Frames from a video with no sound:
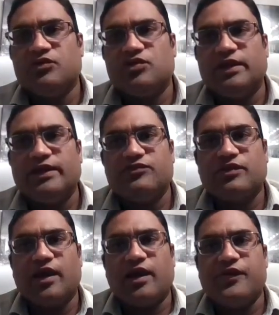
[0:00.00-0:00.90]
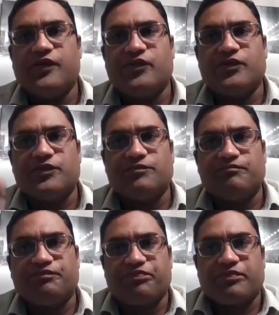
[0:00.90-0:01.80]
So let's say,
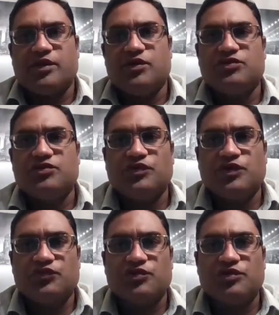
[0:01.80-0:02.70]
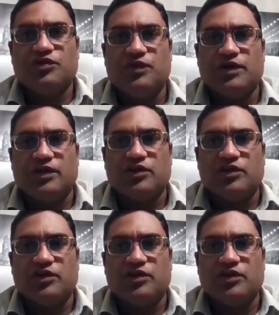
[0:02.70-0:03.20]
you just focus on two wins,